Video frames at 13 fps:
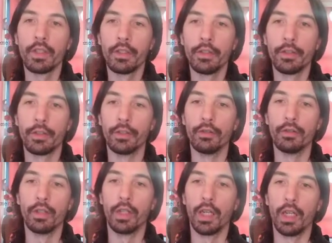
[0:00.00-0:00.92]
So
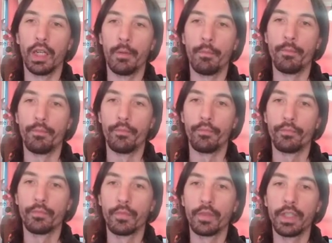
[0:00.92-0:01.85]

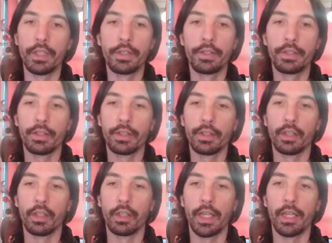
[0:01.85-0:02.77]
this
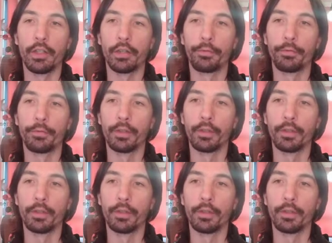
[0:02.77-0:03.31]
kind of